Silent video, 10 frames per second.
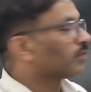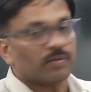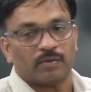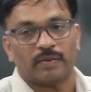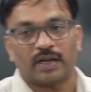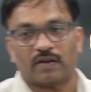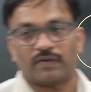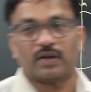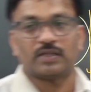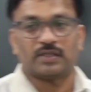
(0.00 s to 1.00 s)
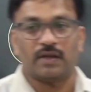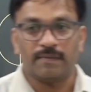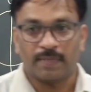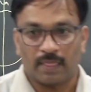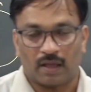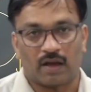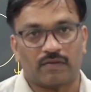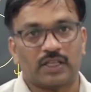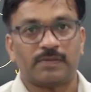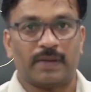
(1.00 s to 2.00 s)
moment of inertia of the
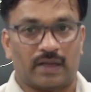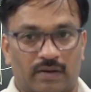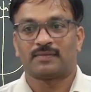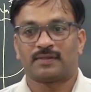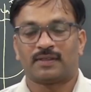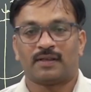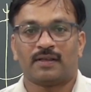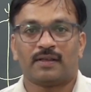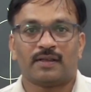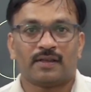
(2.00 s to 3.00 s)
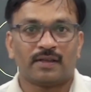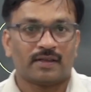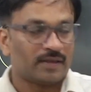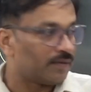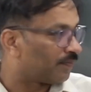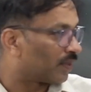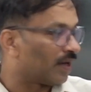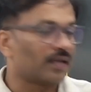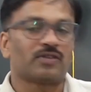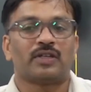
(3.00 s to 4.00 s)
sphere, no. Right
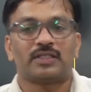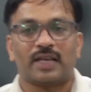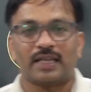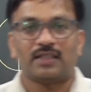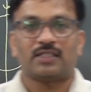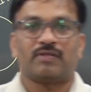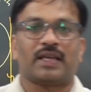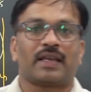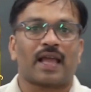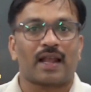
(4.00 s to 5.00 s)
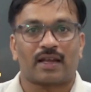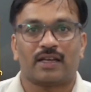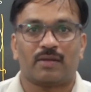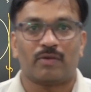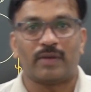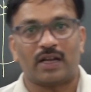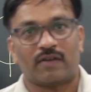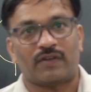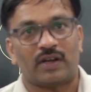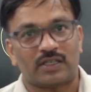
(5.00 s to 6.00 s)
students, like this we can calculate the moment of
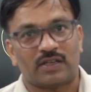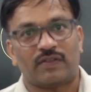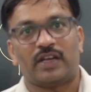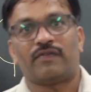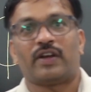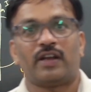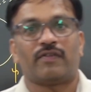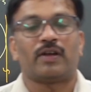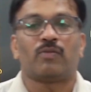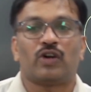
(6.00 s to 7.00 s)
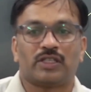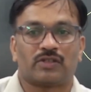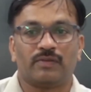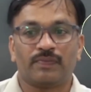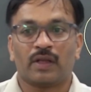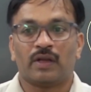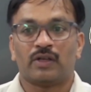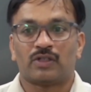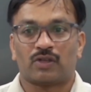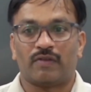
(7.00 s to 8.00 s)
inertia of the different bodies, no.
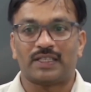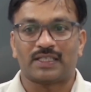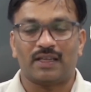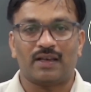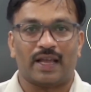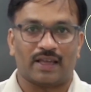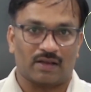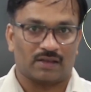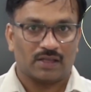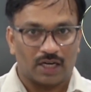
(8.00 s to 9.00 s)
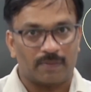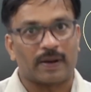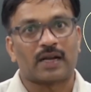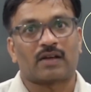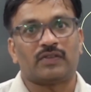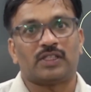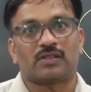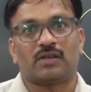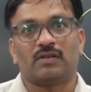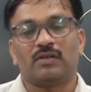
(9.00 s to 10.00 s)
So we'll see like a third part of this one,
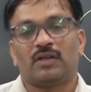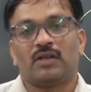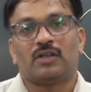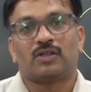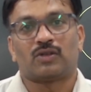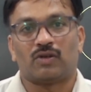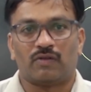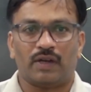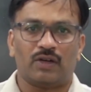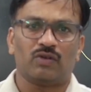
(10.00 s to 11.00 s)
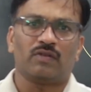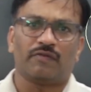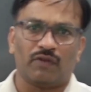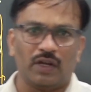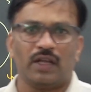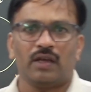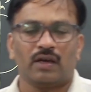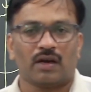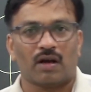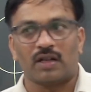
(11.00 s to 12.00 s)
no. So we'll do fully
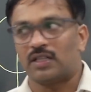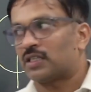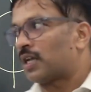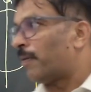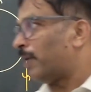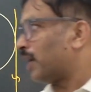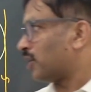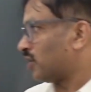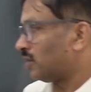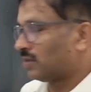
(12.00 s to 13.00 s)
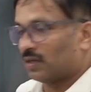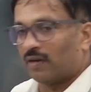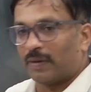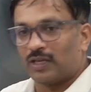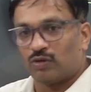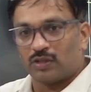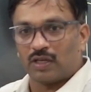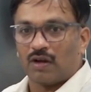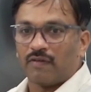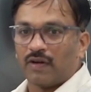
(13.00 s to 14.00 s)
all these applications or by using
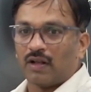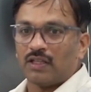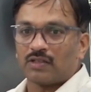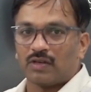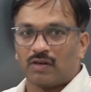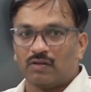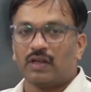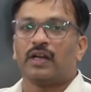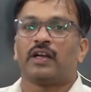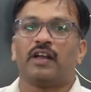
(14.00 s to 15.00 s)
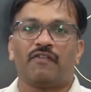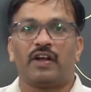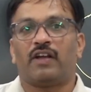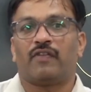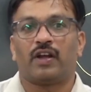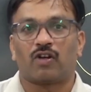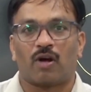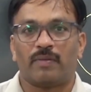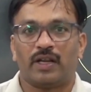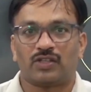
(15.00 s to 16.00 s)
of all these one, no, different
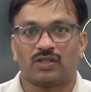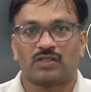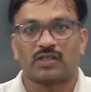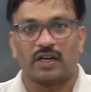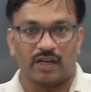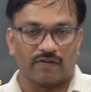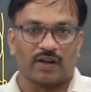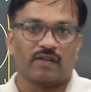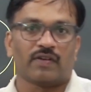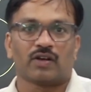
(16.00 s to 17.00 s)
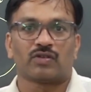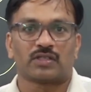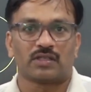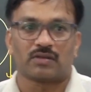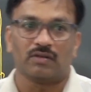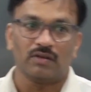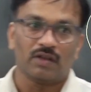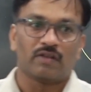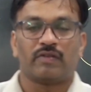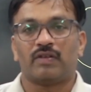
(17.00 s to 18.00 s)
combinations and different questions, no,
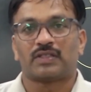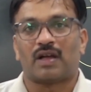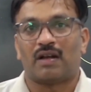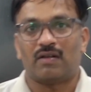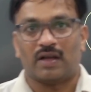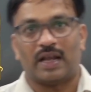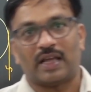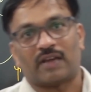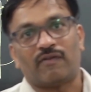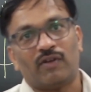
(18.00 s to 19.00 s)
we will solve like a full